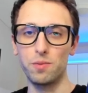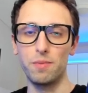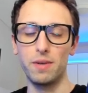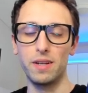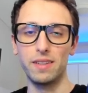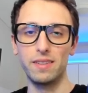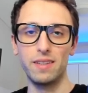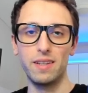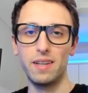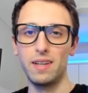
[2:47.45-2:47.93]

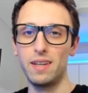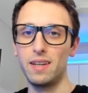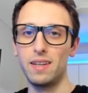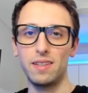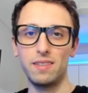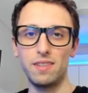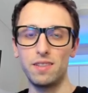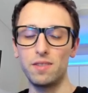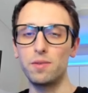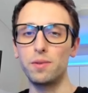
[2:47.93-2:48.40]
But
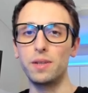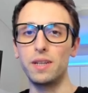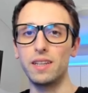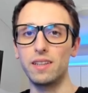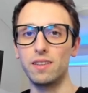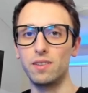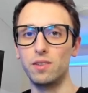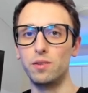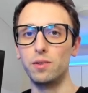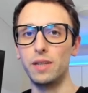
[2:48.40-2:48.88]
just to
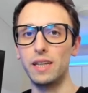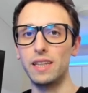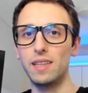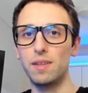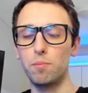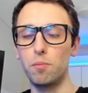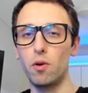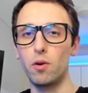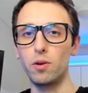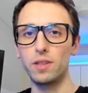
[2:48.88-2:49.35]
get
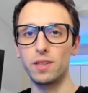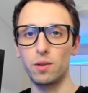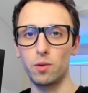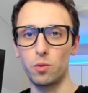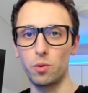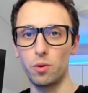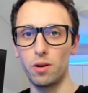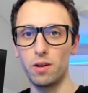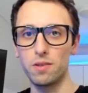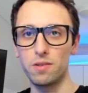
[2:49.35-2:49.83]
the point
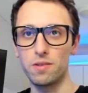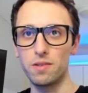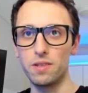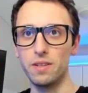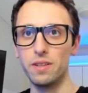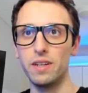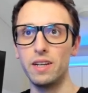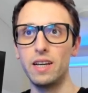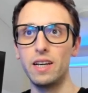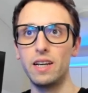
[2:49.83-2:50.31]
across,
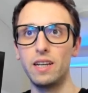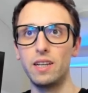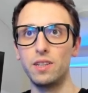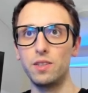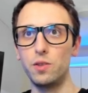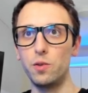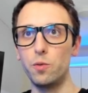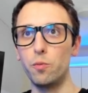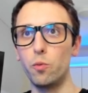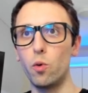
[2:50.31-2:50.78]

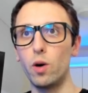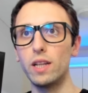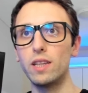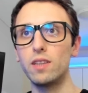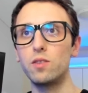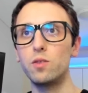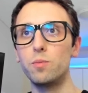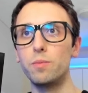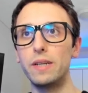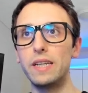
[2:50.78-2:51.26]
you
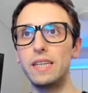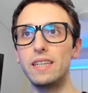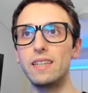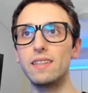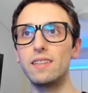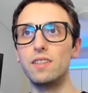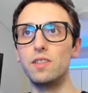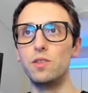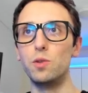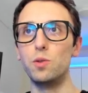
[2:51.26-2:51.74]
want to make
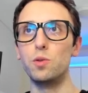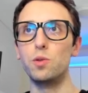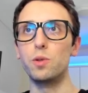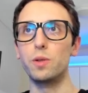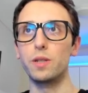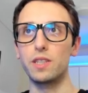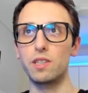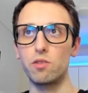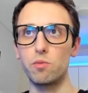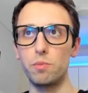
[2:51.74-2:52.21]
the user
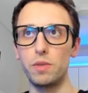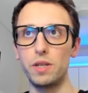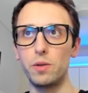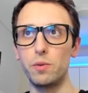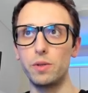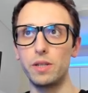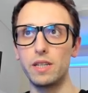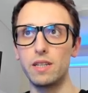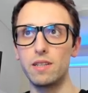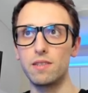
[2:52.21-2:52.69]

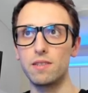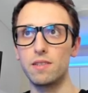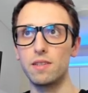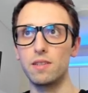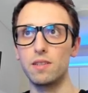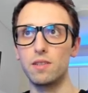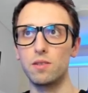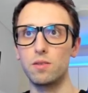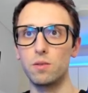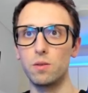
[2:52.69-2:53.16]
experience
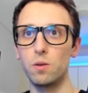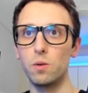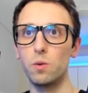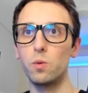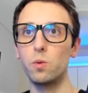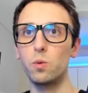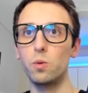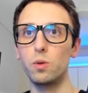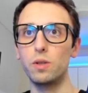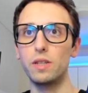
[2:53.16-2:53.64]

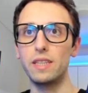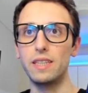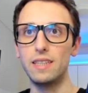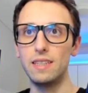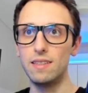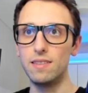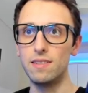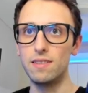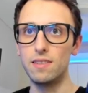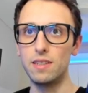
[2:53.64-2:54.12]
so
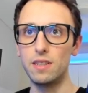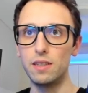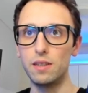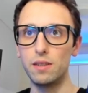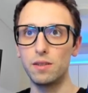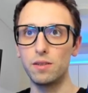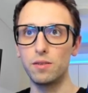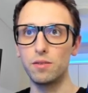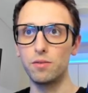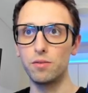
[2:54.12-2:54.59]

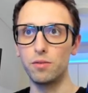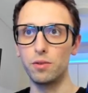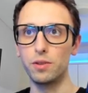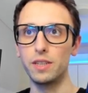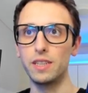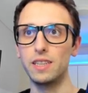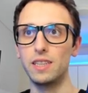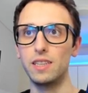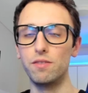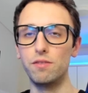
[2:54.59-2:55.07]
easy for
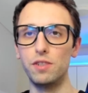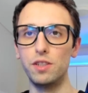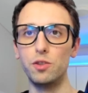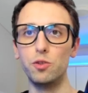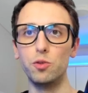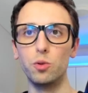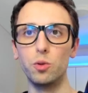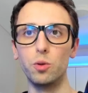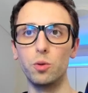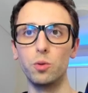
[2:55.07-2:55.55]
the
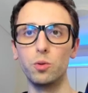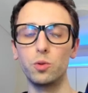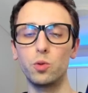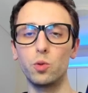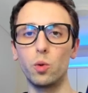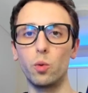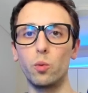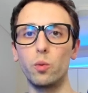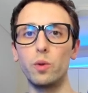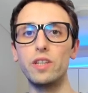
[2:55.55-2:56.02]
individual
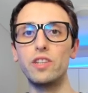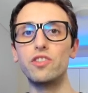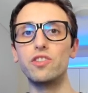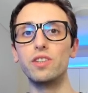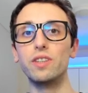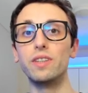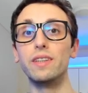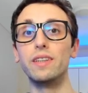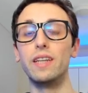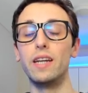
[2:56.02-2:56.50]
to reach
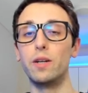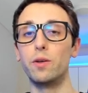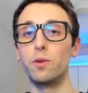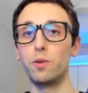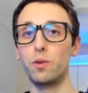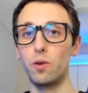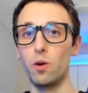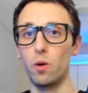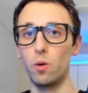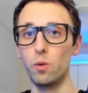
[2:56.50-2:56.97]
their
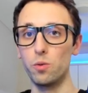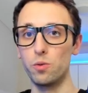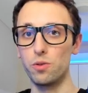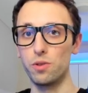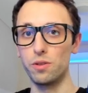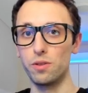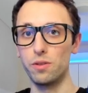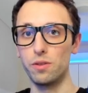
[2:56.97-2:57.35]
goals